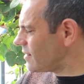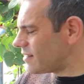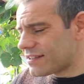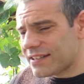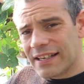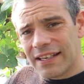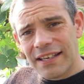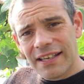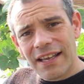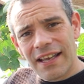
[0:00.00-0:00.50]

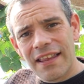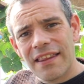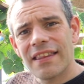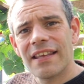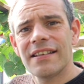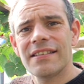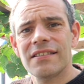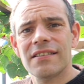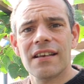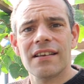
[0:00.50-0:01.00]
Take
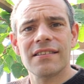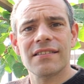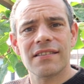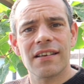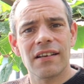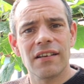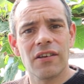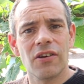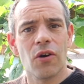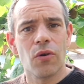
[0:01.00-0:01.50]
this
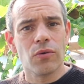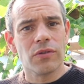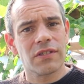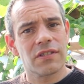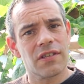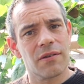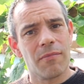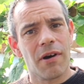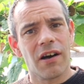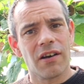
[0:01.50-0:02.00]
Sungold
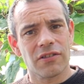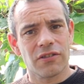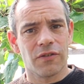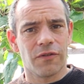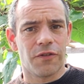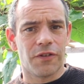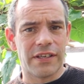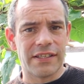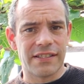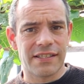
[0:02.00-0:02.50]
tomato for